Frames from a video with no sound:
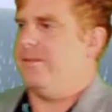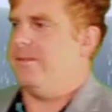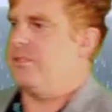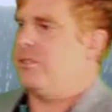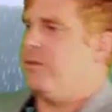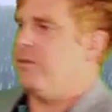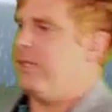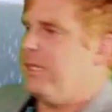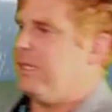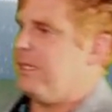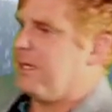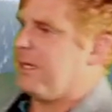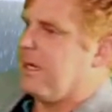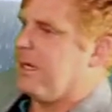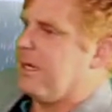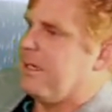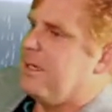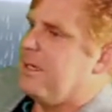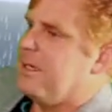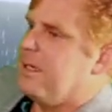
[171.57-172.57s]
So
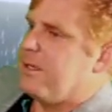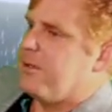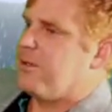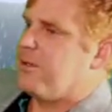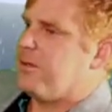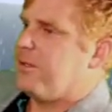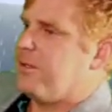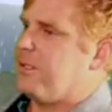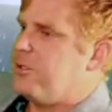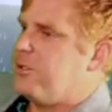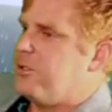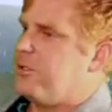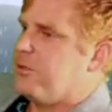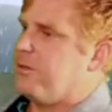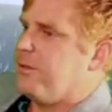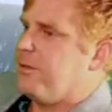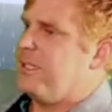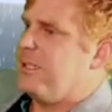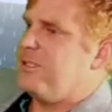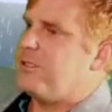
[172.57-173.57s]
Ilagan, 32
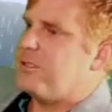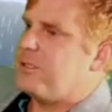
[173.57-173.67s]
degrees,